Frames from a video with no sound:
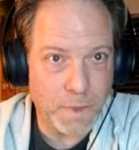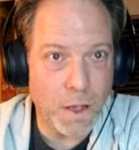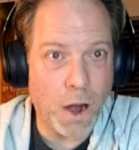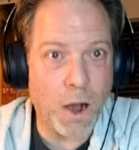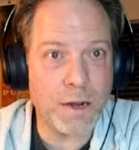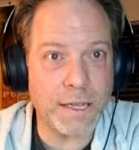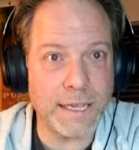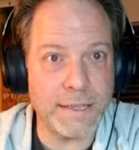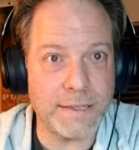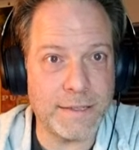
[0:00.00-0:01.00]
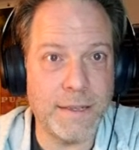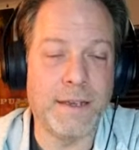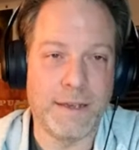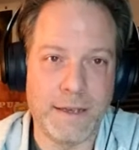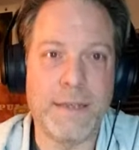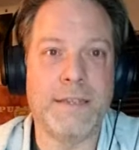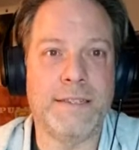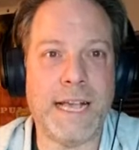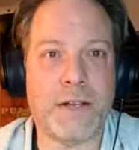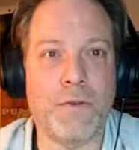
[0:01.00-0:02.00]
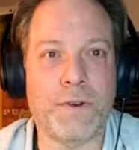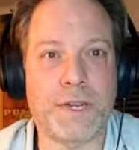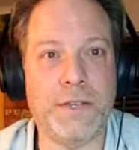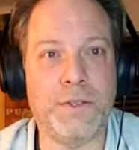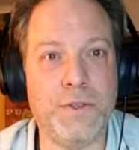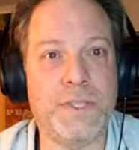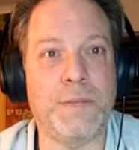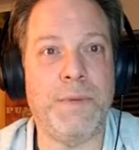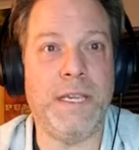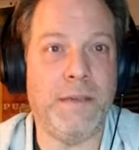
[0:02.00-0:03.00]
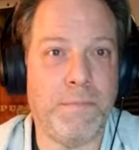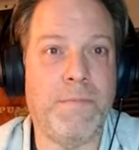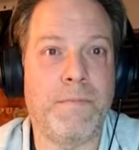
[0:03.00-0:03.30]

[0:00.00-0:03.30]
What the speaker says: arc, is Zach Overkill used to be